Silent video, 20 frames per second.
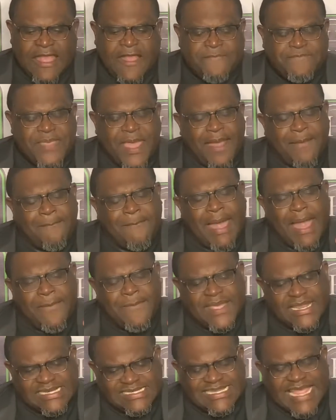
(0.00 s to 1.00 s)
that my
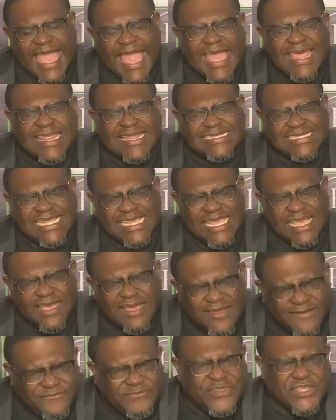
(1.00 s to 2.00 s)
mentality
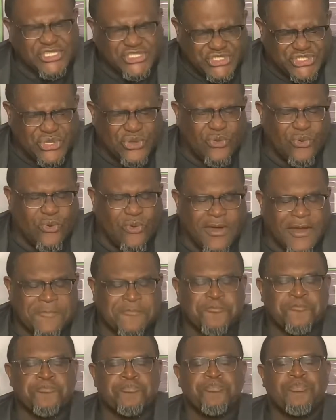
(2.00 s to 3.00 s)
of the
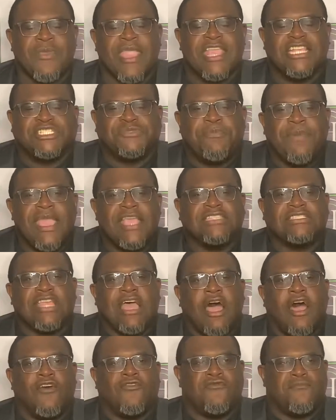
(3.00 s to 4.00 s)
storm is based
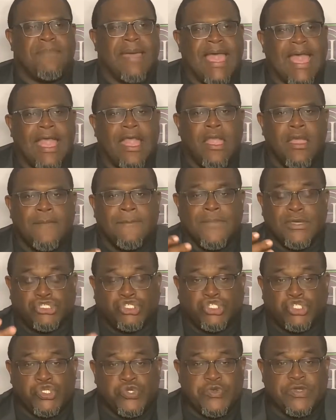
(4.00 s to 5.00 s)
off my
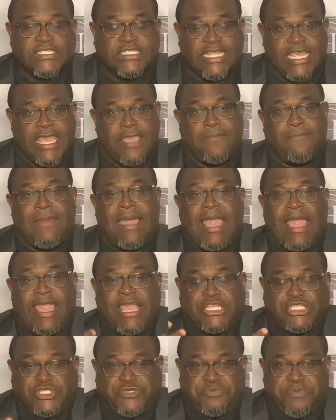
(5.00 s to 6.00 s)
maturity in and my
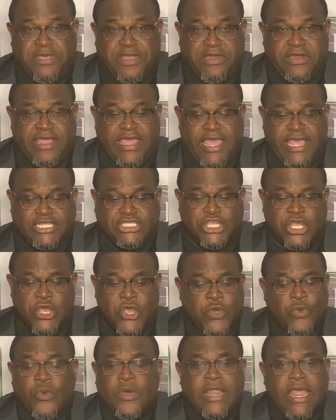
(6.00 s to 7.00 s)
experience
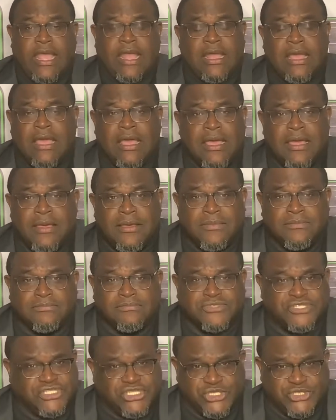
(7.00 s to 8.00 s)
when it
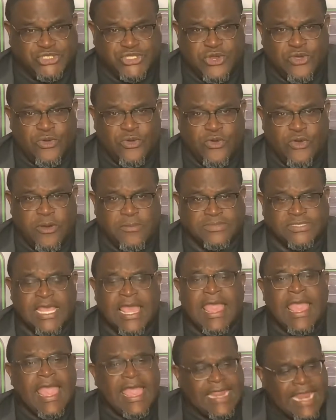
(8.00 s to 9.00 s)
comes to storms.
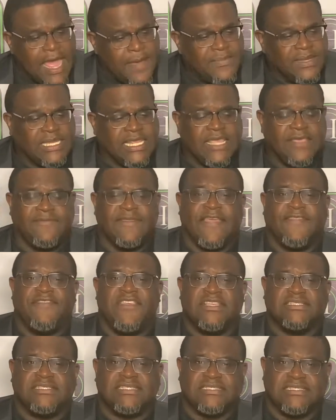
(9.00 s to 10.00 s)
And I believe that
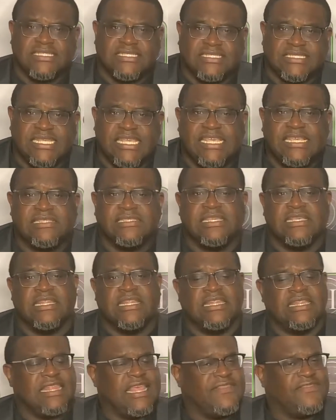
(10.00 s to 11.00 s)
this is a season
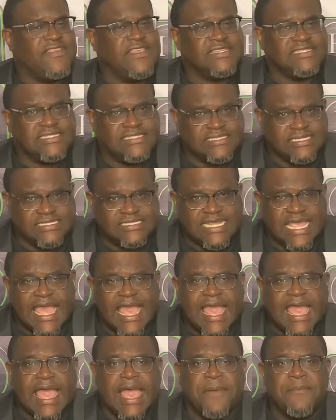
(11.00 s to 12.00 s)
and that this is the
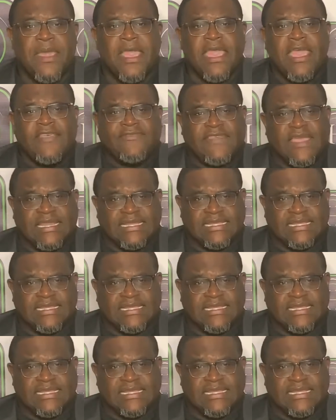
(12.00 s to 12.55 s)
time that